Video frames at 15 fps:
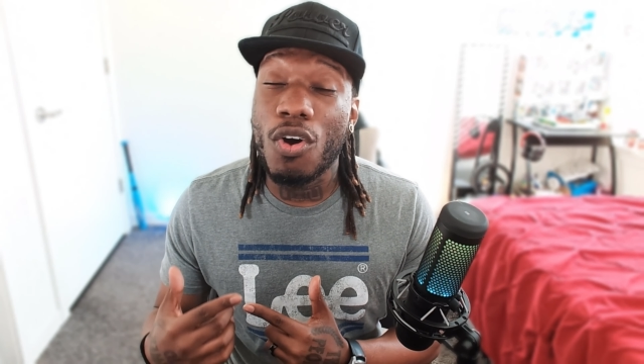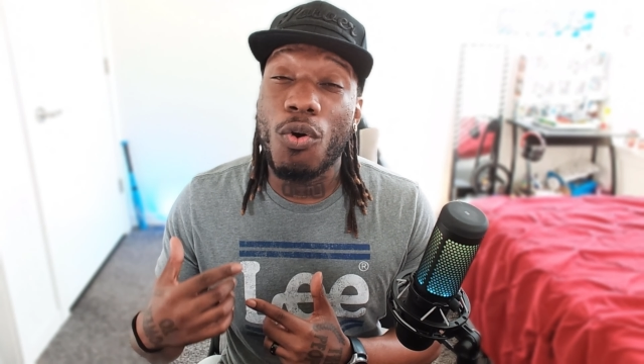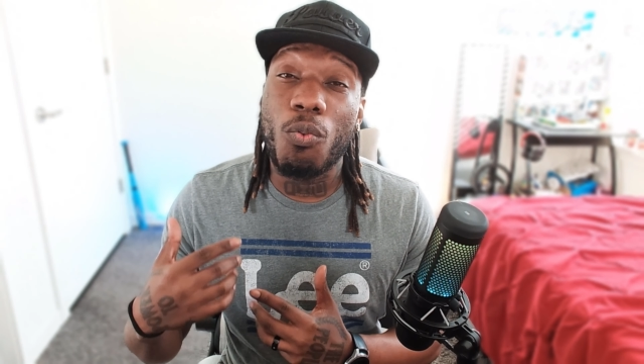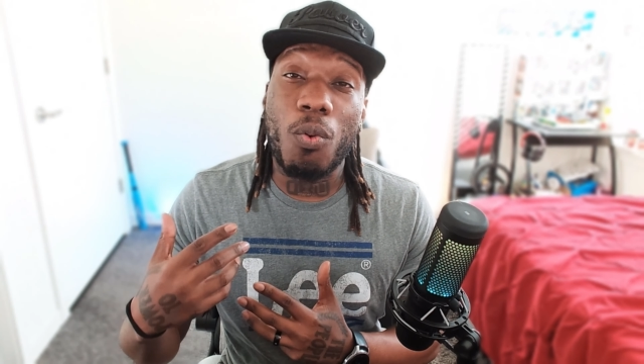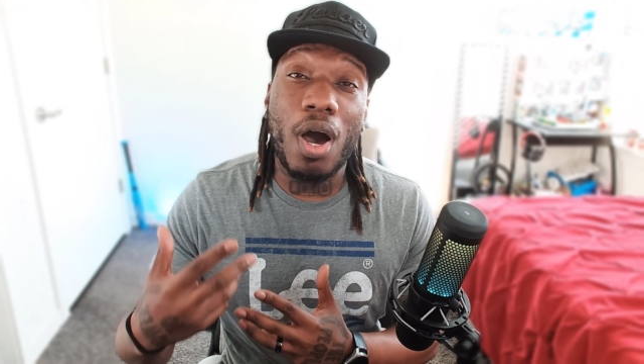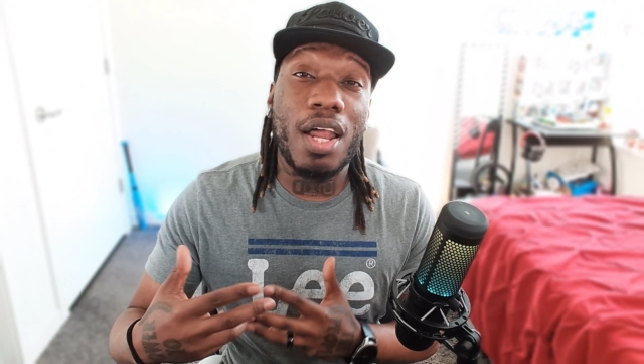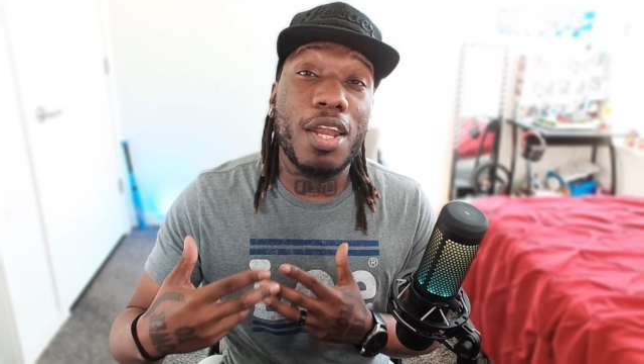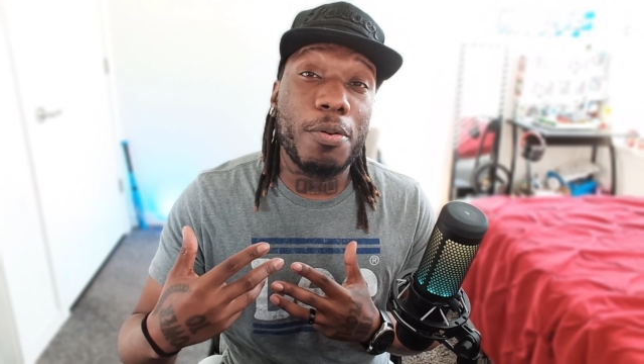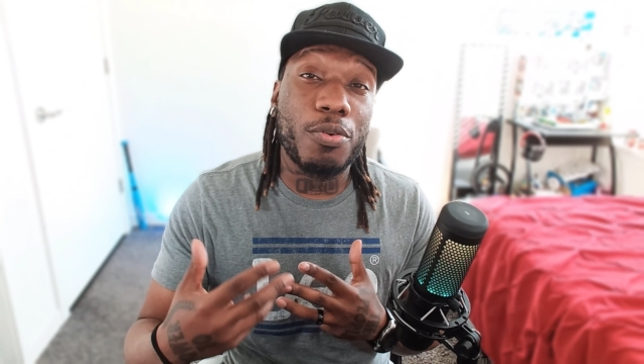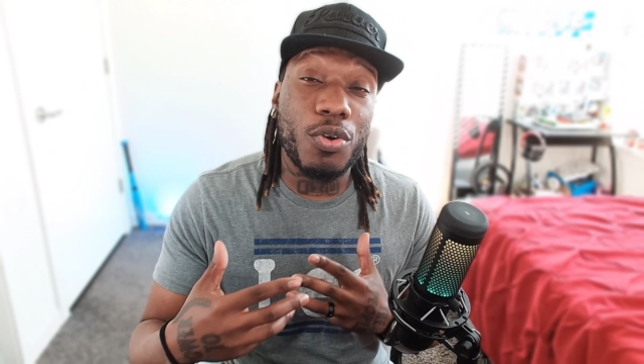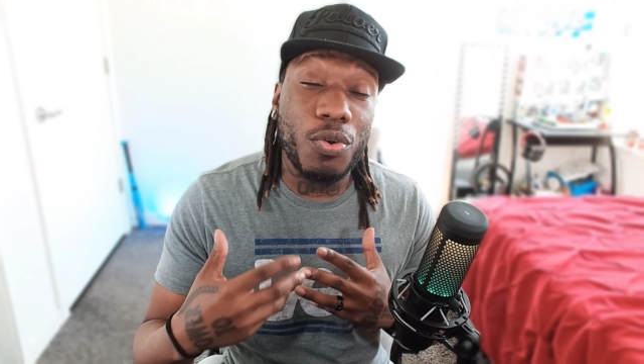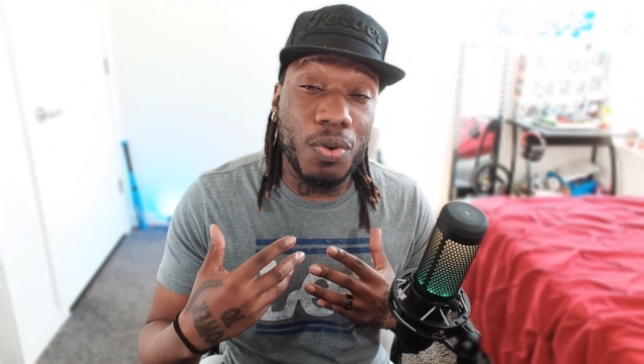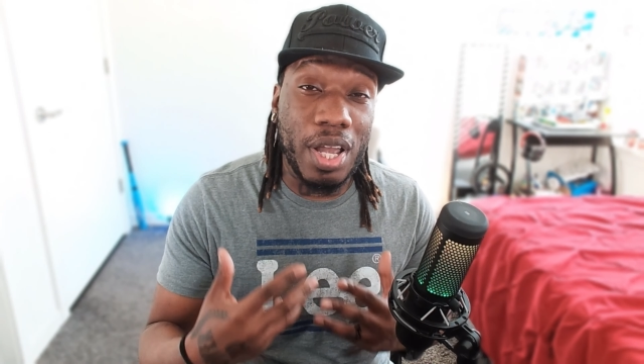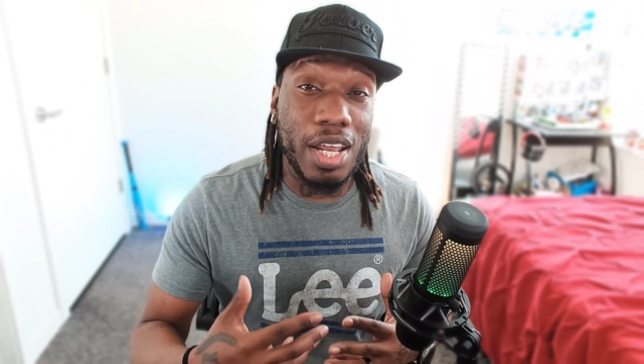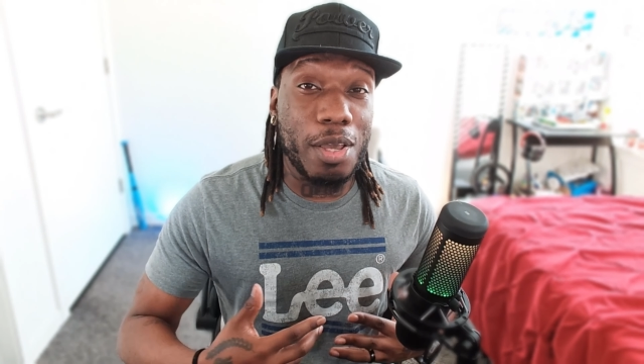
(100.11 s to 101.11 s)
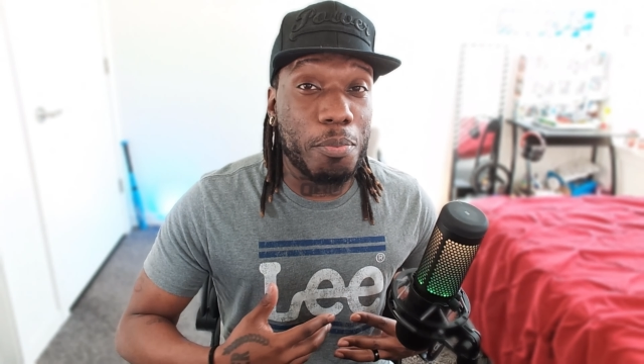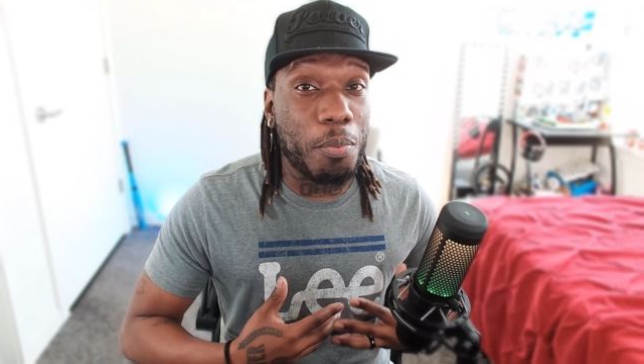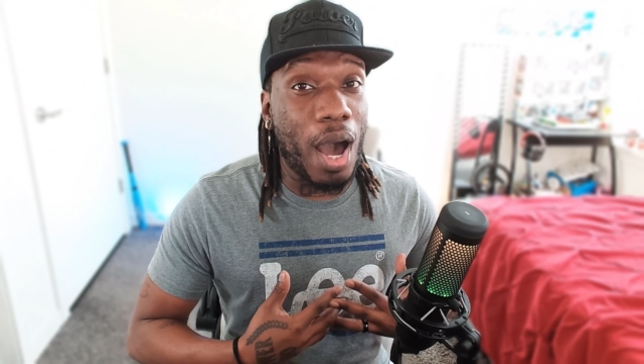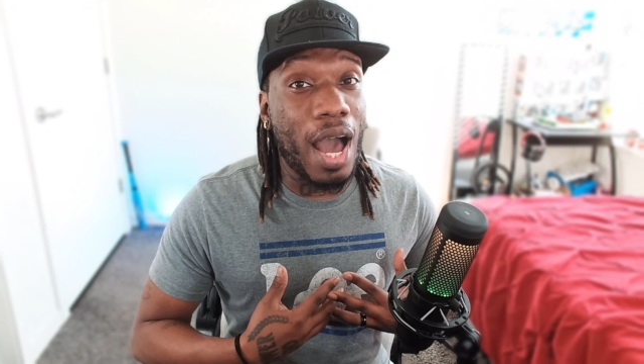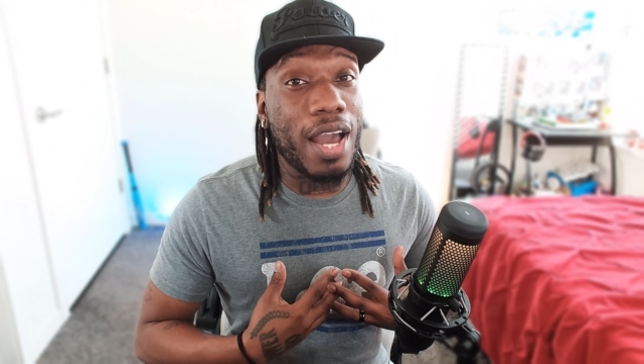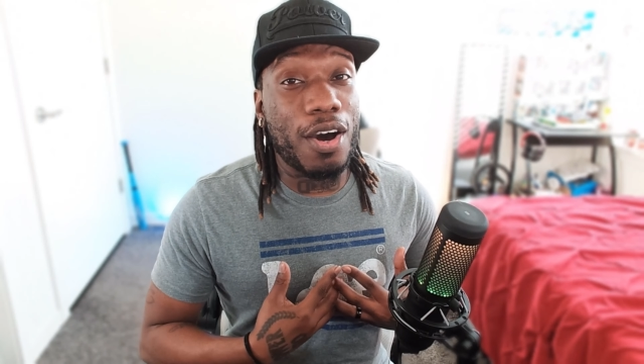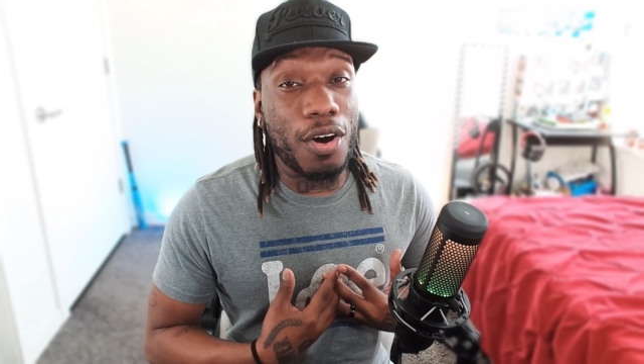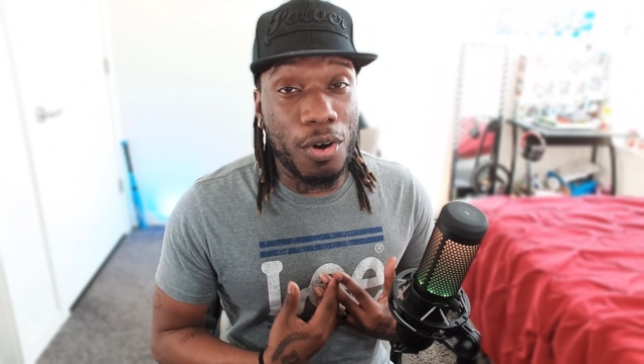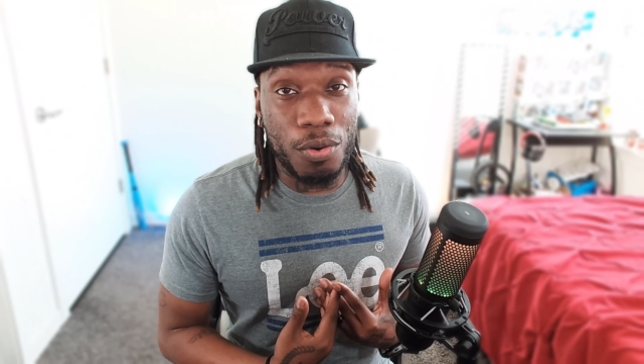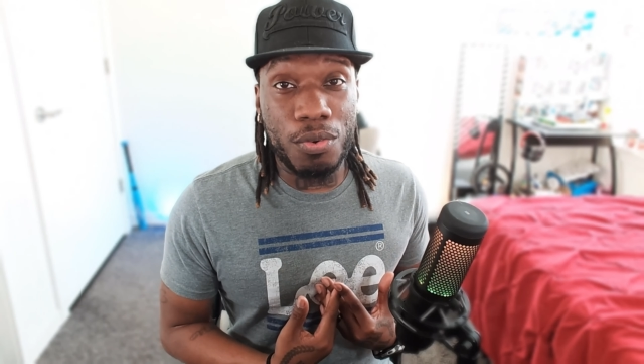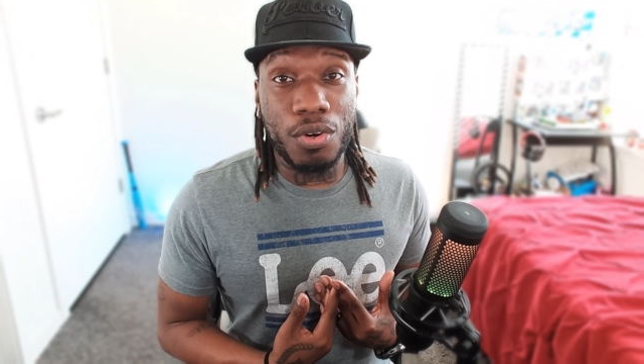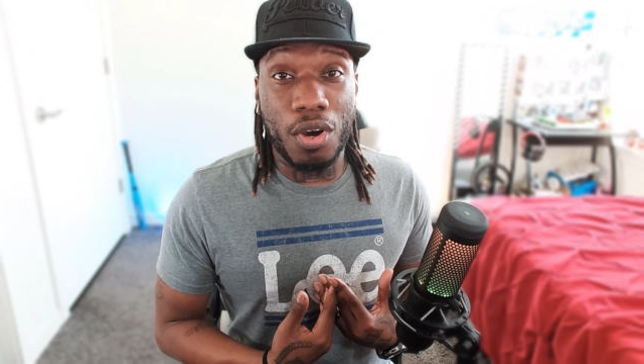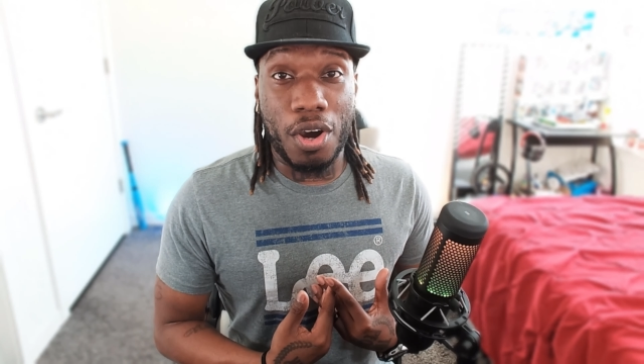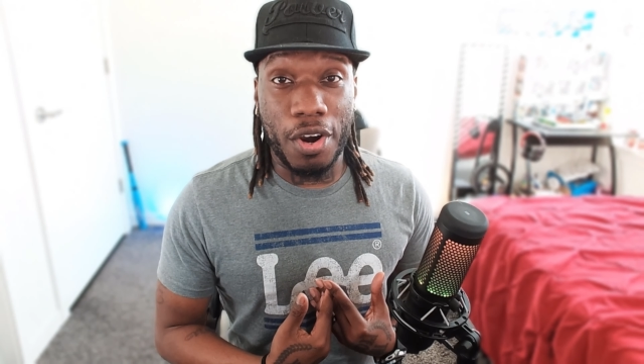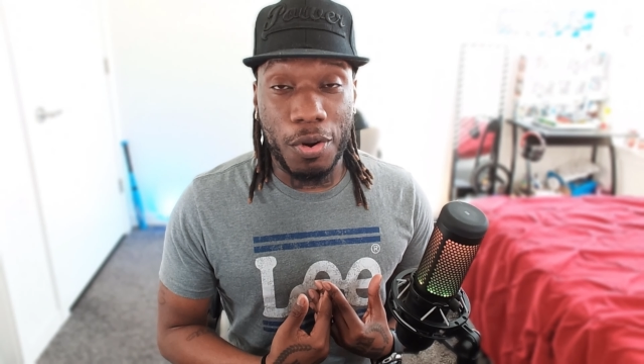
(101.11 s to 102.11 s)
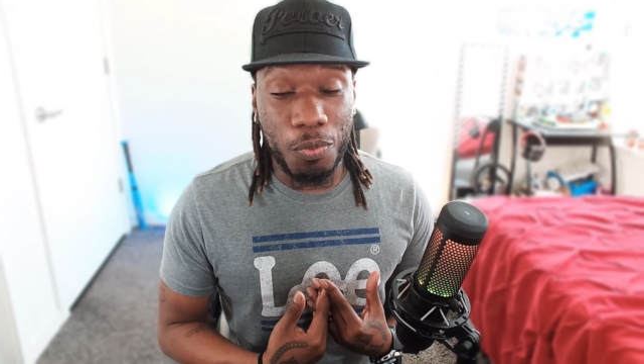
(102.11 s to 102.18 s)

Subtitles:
while I'm creating my own art,